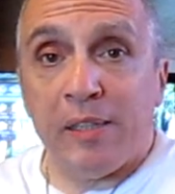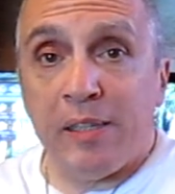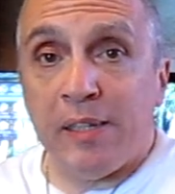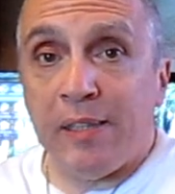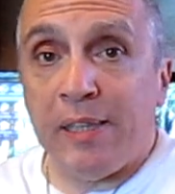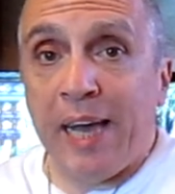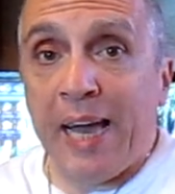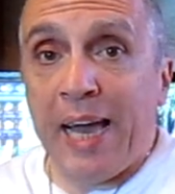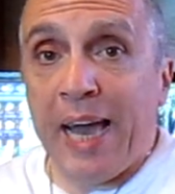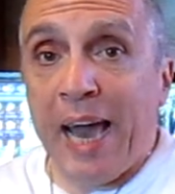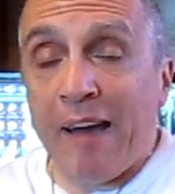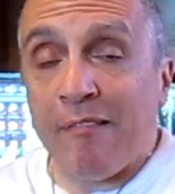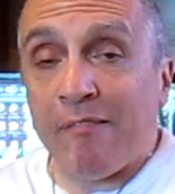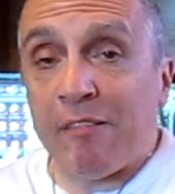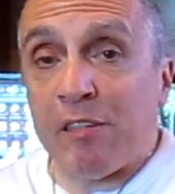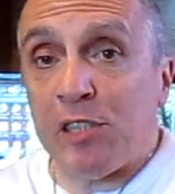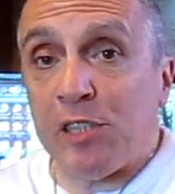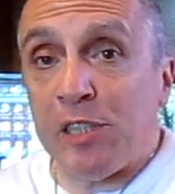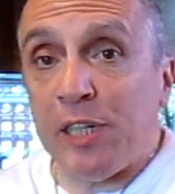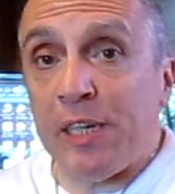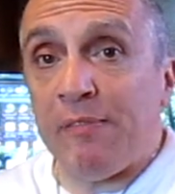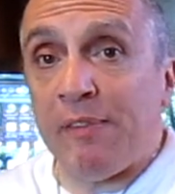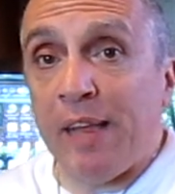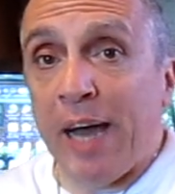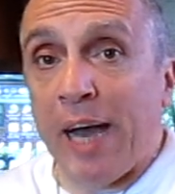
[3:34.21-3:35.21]
Today I
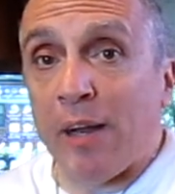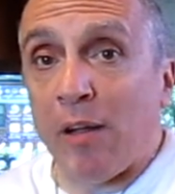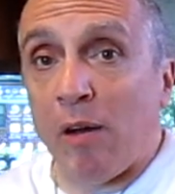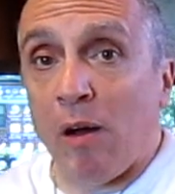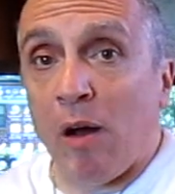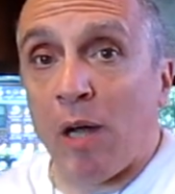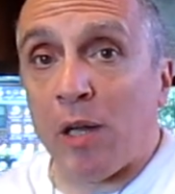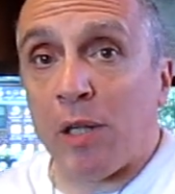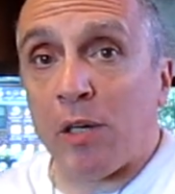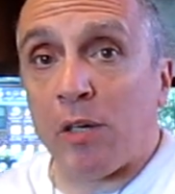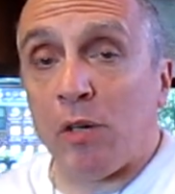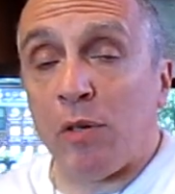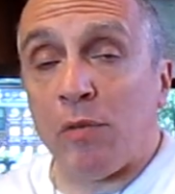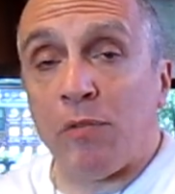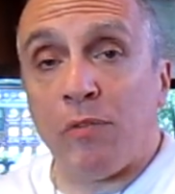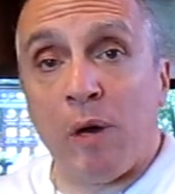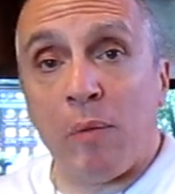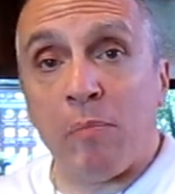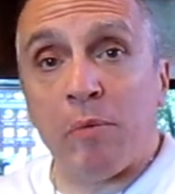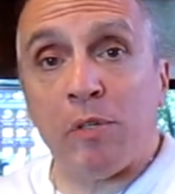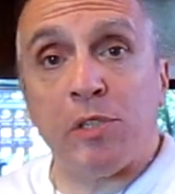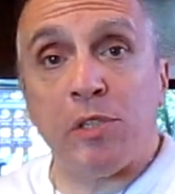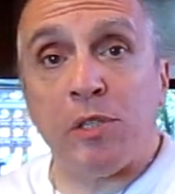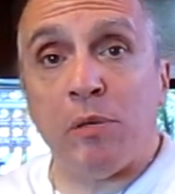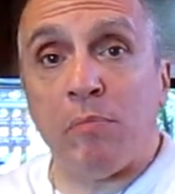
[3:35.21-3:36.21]
received that article
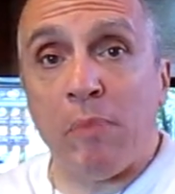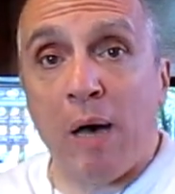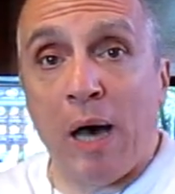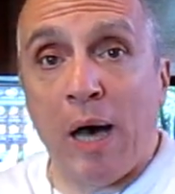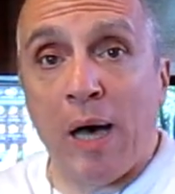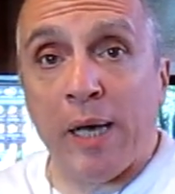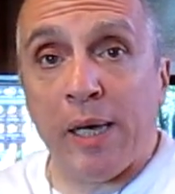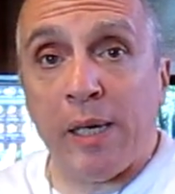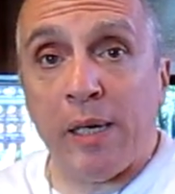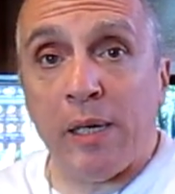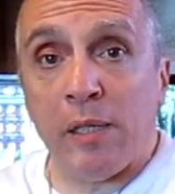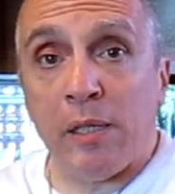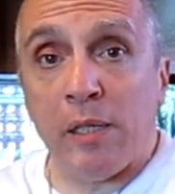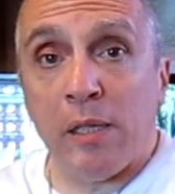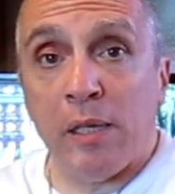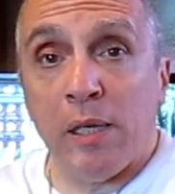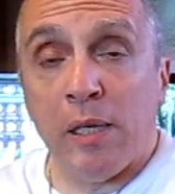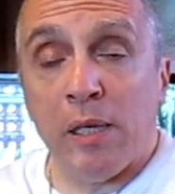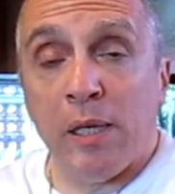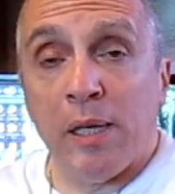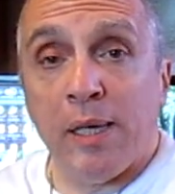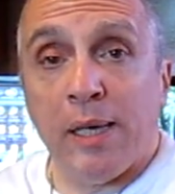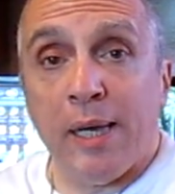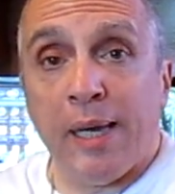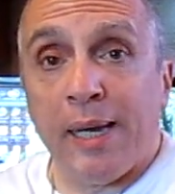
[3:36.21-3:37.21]
from a Somalian
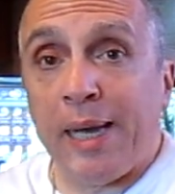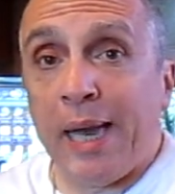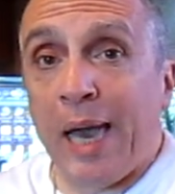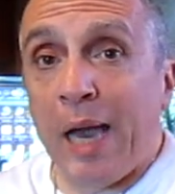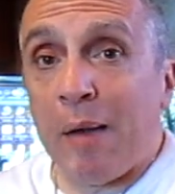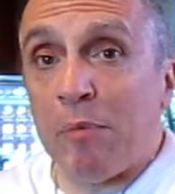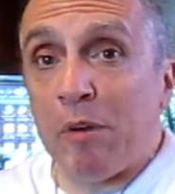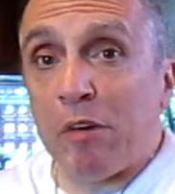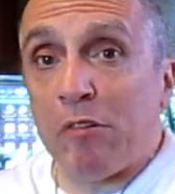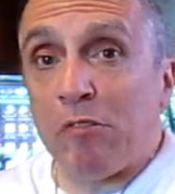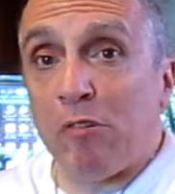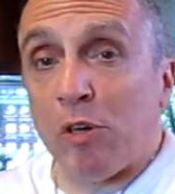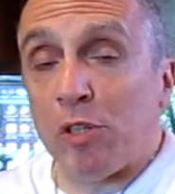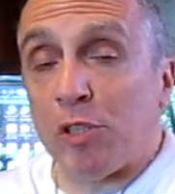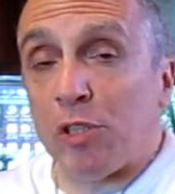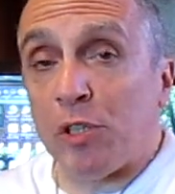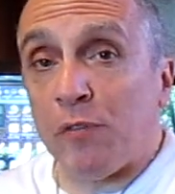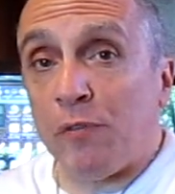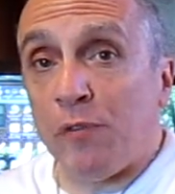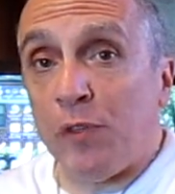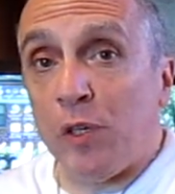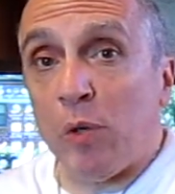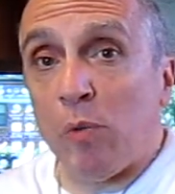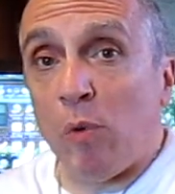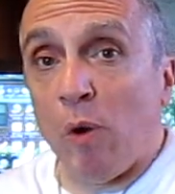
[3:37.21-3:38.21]
and came across
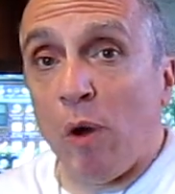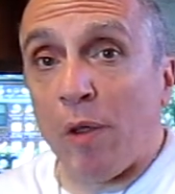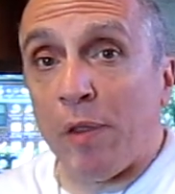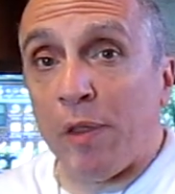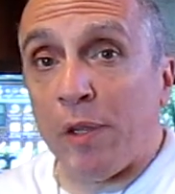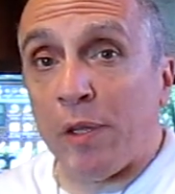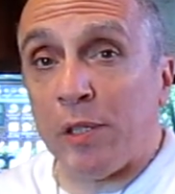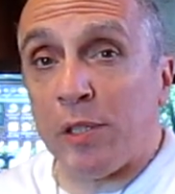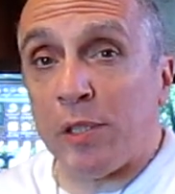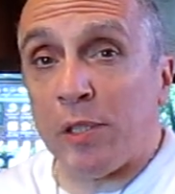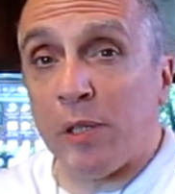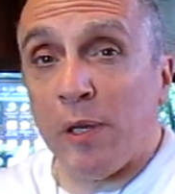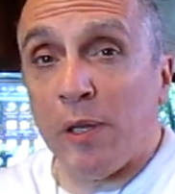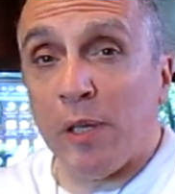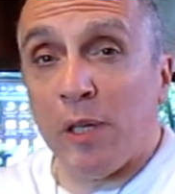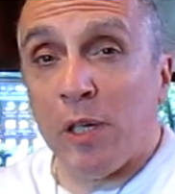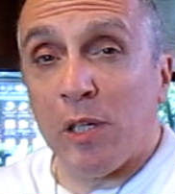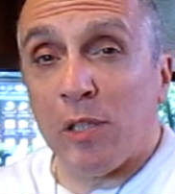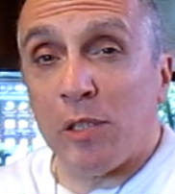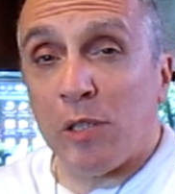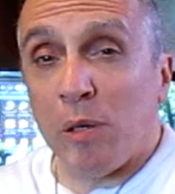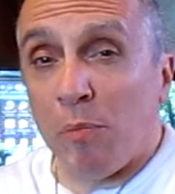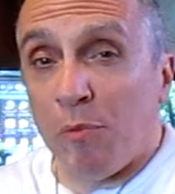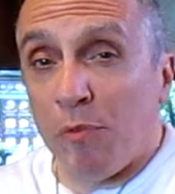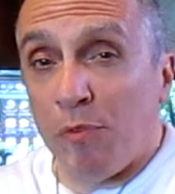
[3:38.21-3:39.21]
a few others
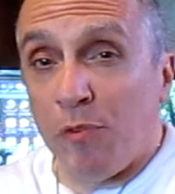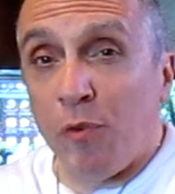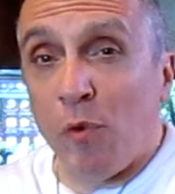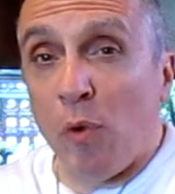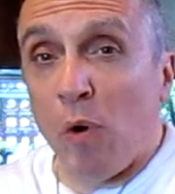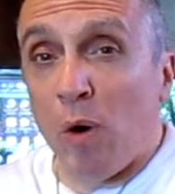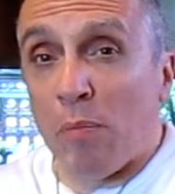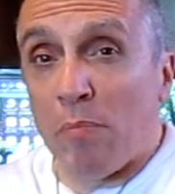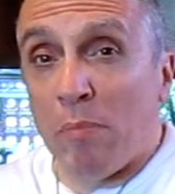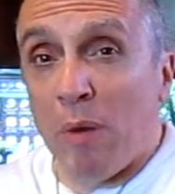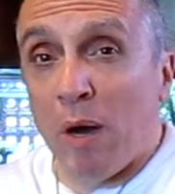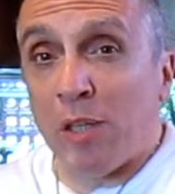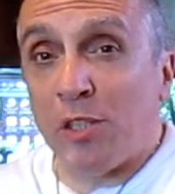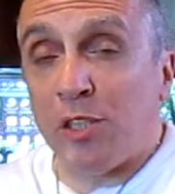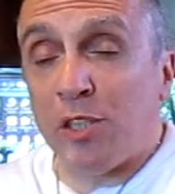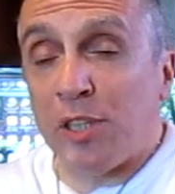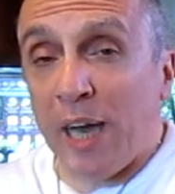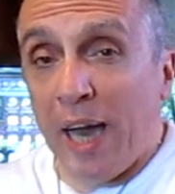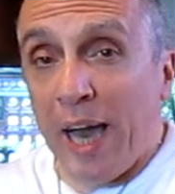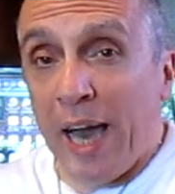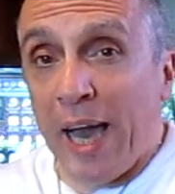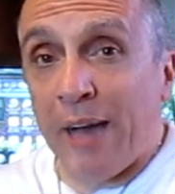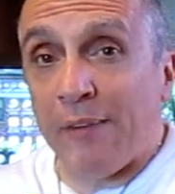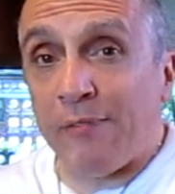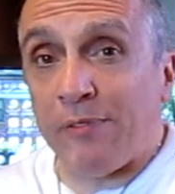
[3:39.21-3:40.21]
some 4
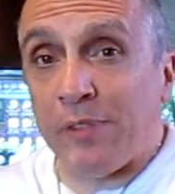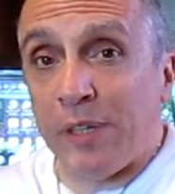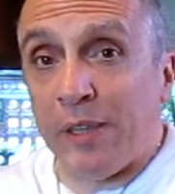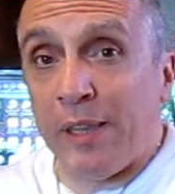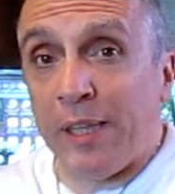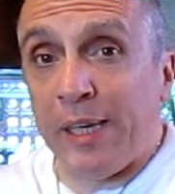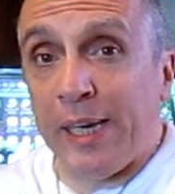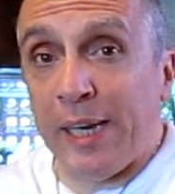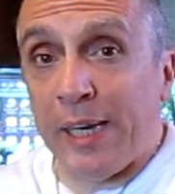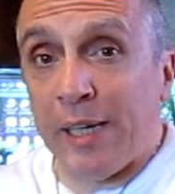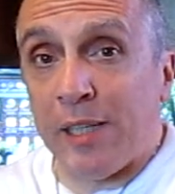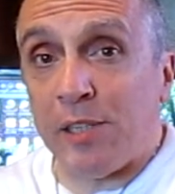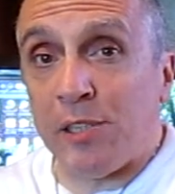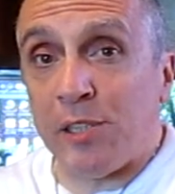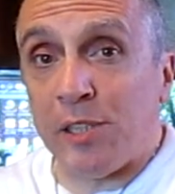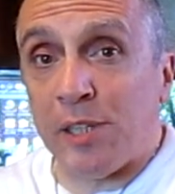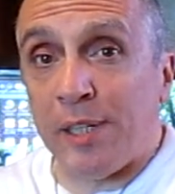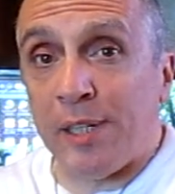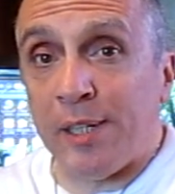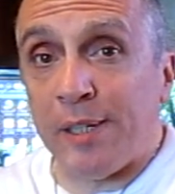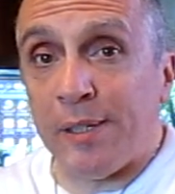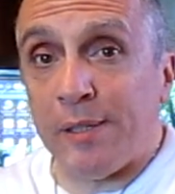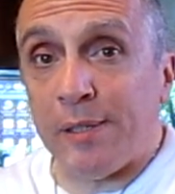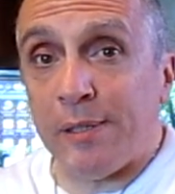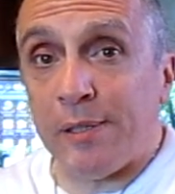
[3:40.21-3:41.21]
months after the
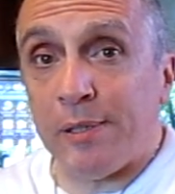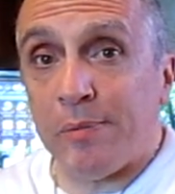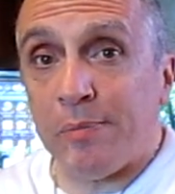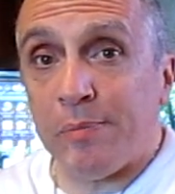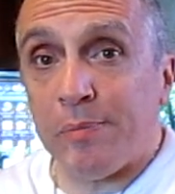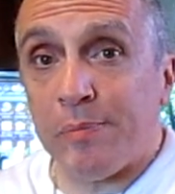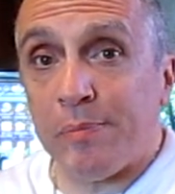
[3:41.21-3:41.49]
incident.